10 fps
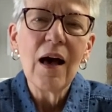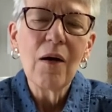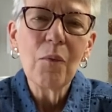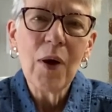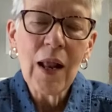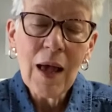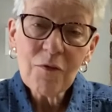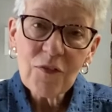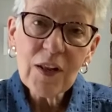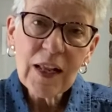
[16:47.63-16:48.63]
when I'm
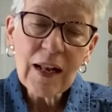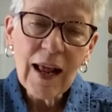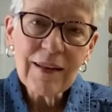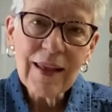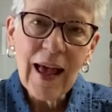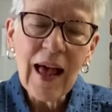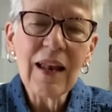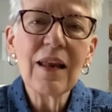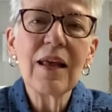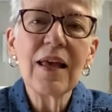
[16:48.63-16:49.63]
feeling like
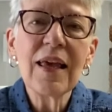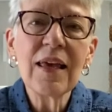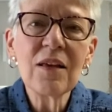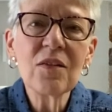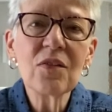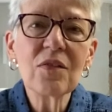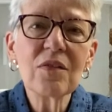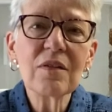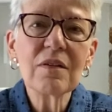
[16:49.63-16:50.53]
that, his